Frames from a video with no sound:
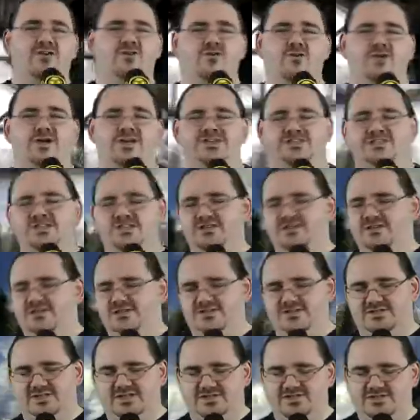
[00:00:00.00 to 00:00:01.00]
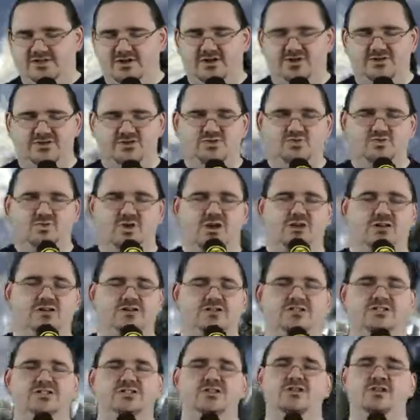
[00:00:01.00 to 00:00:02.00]
craziness that's on
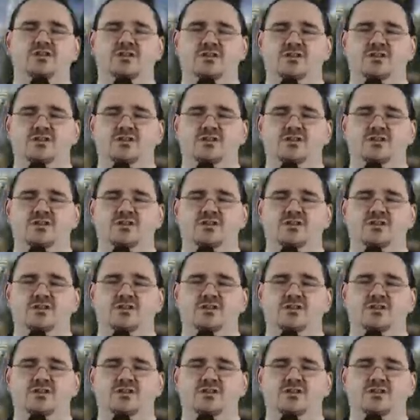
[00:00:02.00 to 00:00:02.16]
drugs,